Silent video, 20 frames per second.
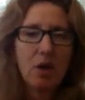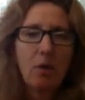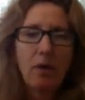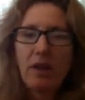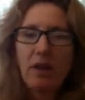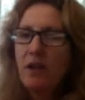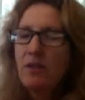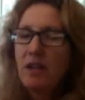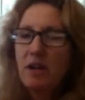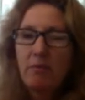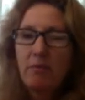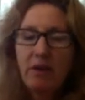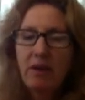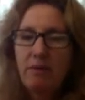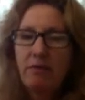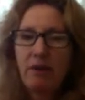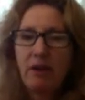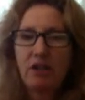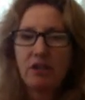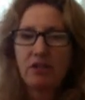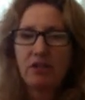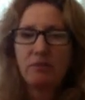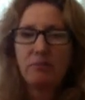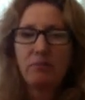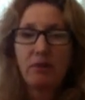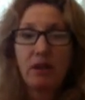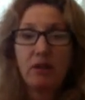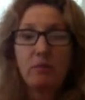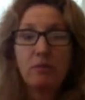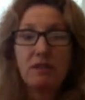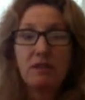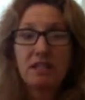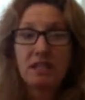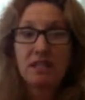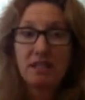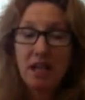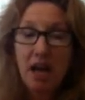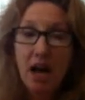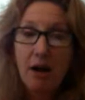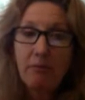Without that blood pressure, blood would
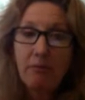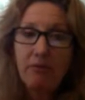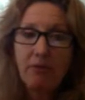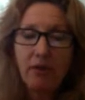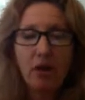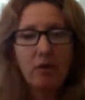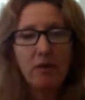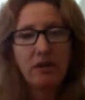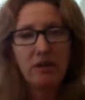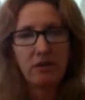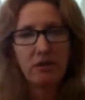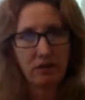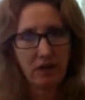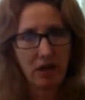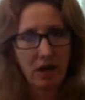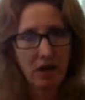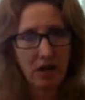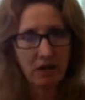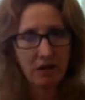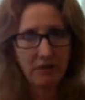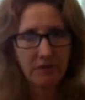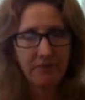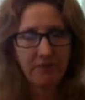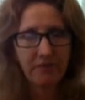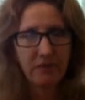stop flowing through the heart.